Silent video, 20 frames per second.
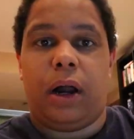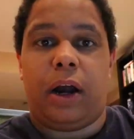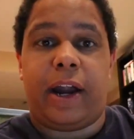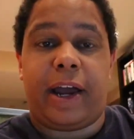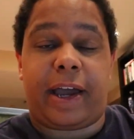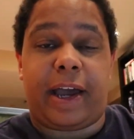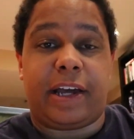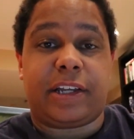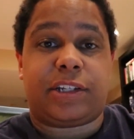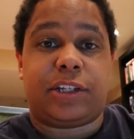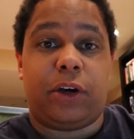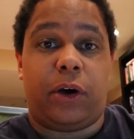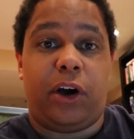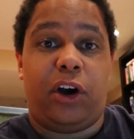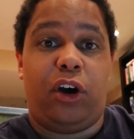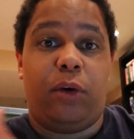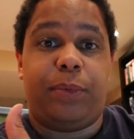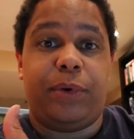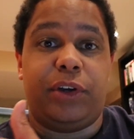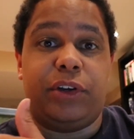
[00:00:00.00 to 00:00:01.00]
Alright guys, so I
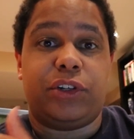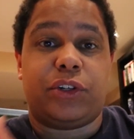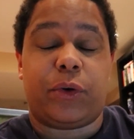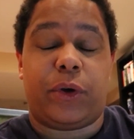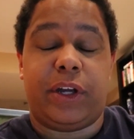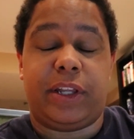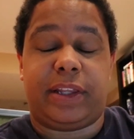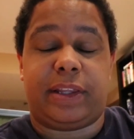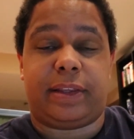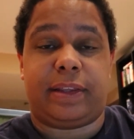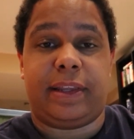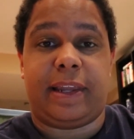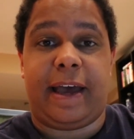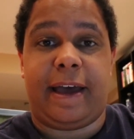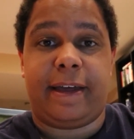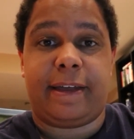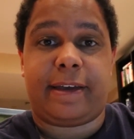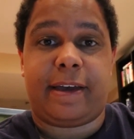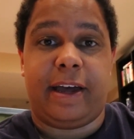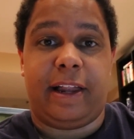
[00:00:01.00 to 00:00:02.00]
hope you enjoyed
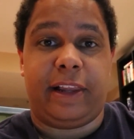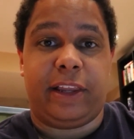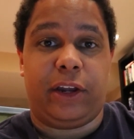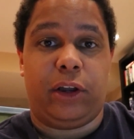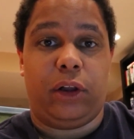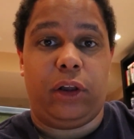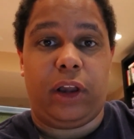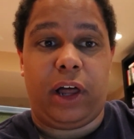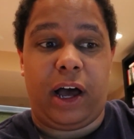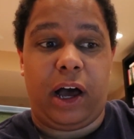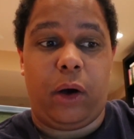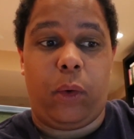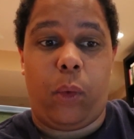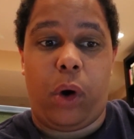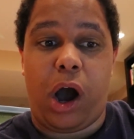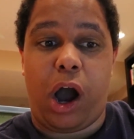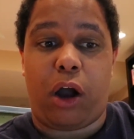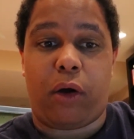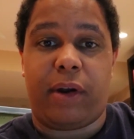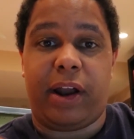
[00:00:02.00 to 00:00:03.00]
that kind of little
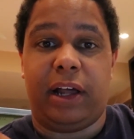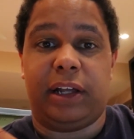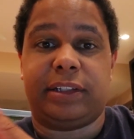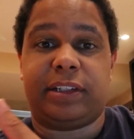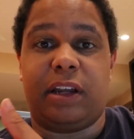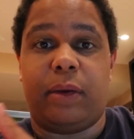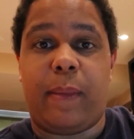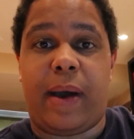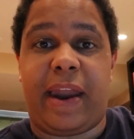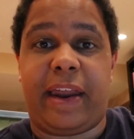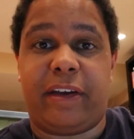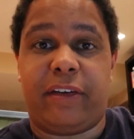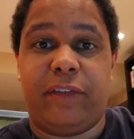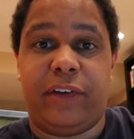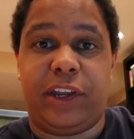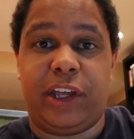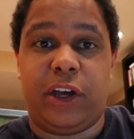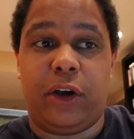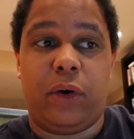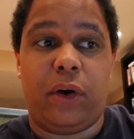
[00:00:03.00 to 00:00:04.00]
walk around cinematic
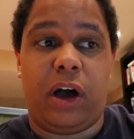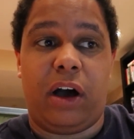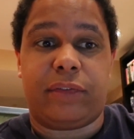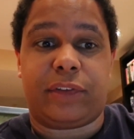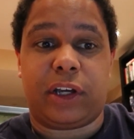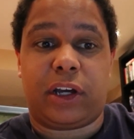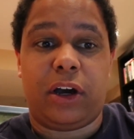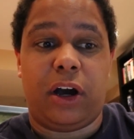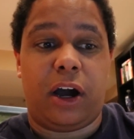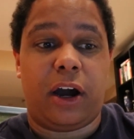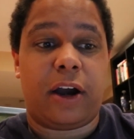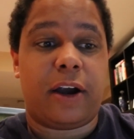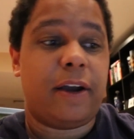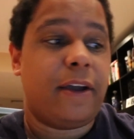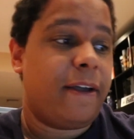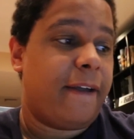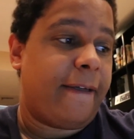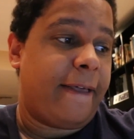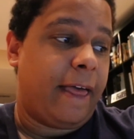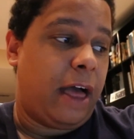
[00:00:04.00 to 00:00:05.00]
video of the car.
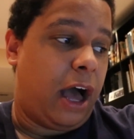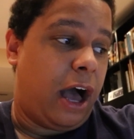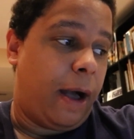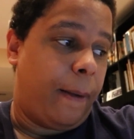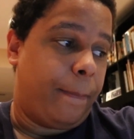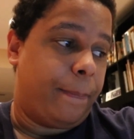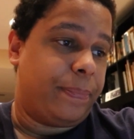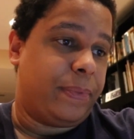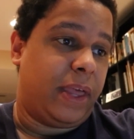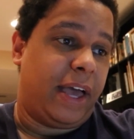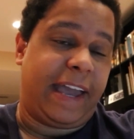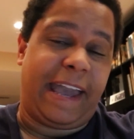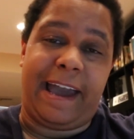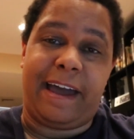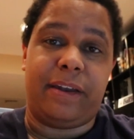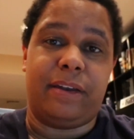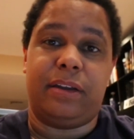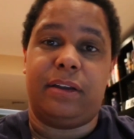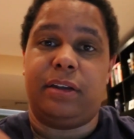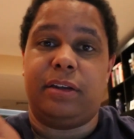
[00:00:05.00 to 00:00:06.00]

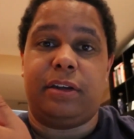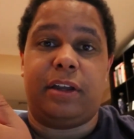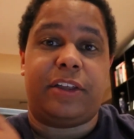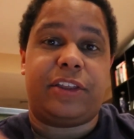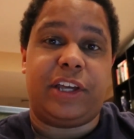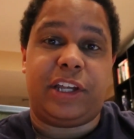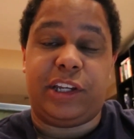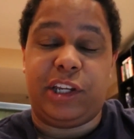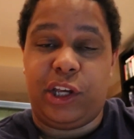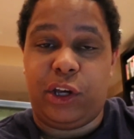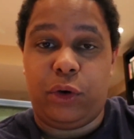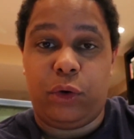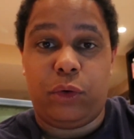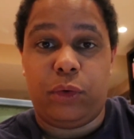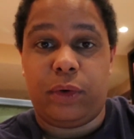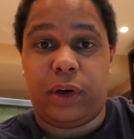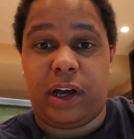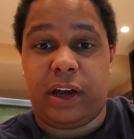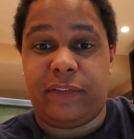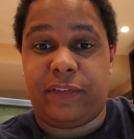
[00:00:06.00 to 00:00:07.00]
Again, nothing
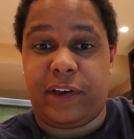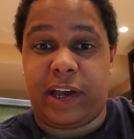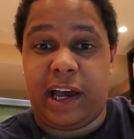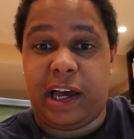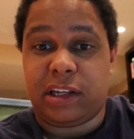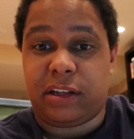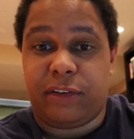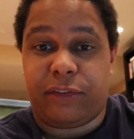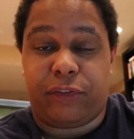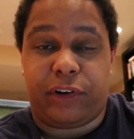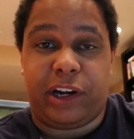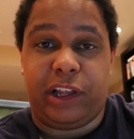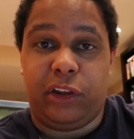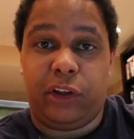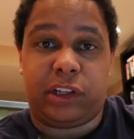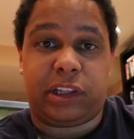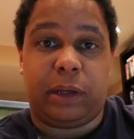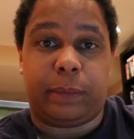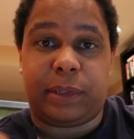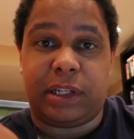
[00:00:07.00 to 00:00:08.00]
new. If you guys have already
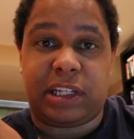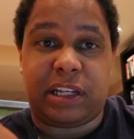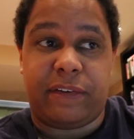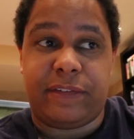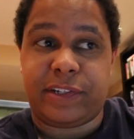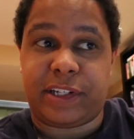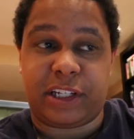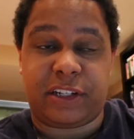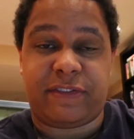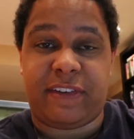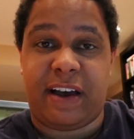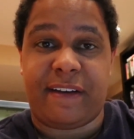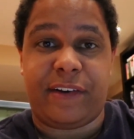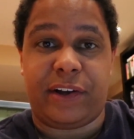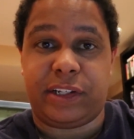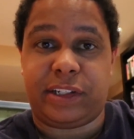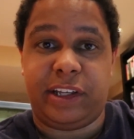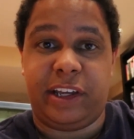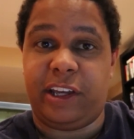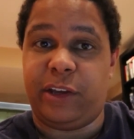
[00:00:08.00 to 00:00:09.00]
looked up the
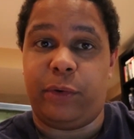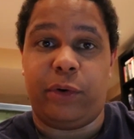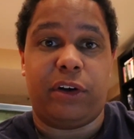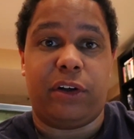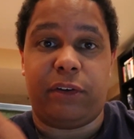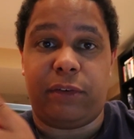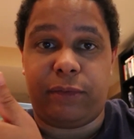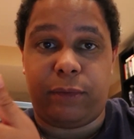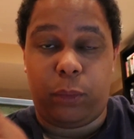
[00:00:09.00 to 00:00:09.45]
765LT, you